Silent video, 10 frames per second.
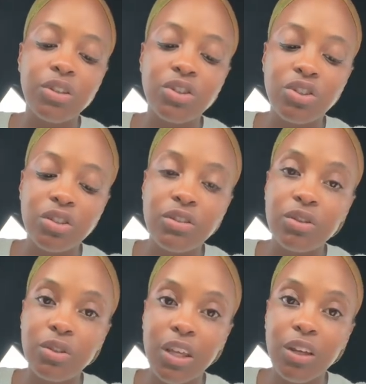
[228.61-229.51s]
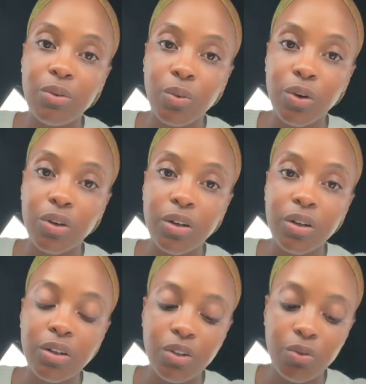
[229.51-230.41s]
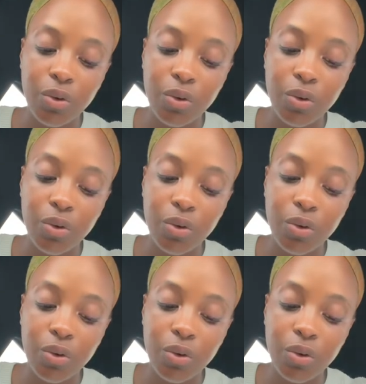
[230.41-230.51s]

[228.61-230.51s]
just so they can work you